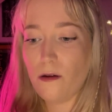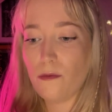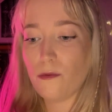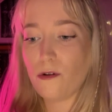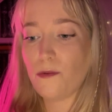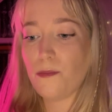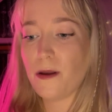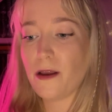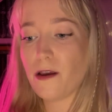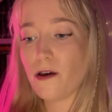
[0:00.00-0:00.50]

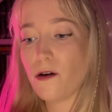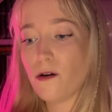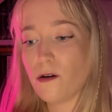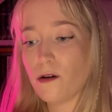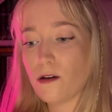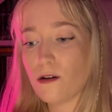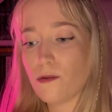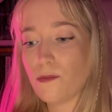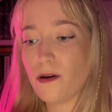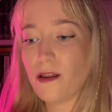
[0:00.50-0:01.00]
would be
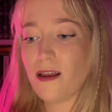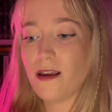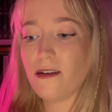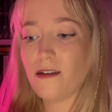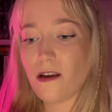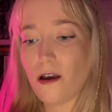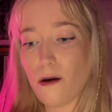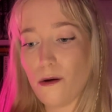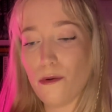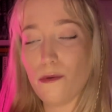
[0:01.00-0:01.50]
cooked with
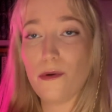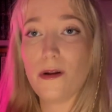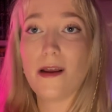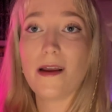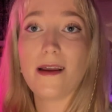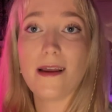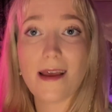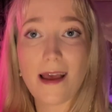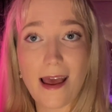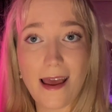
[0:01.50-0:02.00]
his own
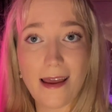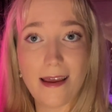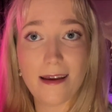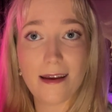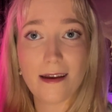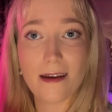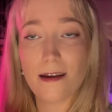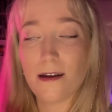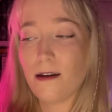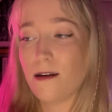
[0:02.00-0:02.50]
cake."